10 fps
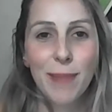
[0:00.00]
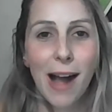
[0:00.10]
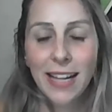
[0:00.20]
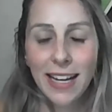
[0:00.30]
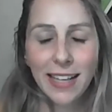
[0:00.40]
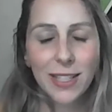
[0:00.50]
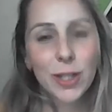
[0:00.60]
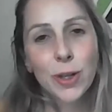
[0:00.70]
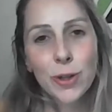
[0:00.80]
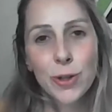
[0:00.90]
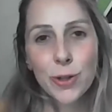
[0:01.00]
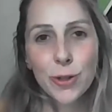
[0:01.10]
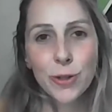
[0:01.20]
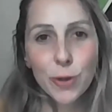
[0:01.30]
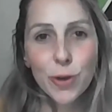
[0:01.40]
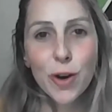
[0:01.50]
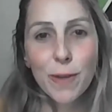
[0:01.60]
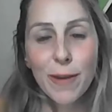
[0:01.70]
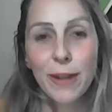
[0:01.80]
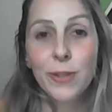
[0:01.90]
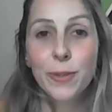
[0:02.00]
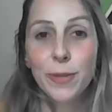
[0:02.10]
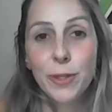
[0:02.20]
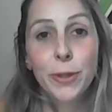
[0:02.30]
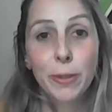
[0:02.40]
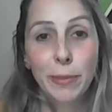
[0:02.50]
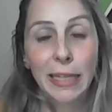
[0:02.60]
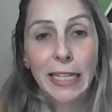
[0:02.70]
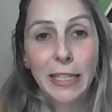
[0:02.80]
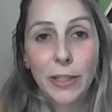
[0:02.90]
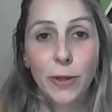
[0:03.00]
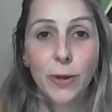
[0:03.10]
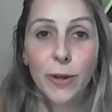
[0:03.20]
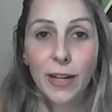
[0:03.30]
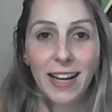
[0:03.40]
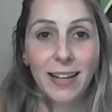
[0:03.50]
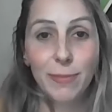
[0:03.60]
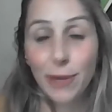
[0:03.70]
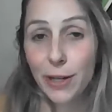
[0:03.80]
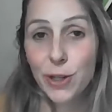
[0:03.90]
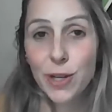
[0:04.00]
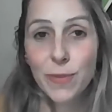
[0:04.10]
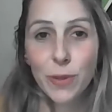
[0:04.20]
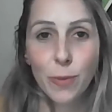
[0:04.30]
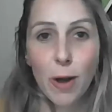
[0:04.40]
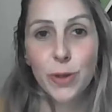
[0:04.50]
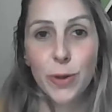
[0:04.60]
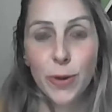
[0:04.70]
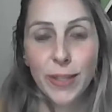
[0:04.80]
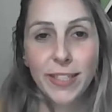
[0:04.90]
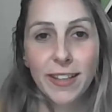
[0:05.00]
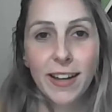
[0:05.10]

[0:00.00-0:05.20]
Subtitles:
but as soon as you do your apprenticeship and you complete your apprenticeship, the world's your oyster.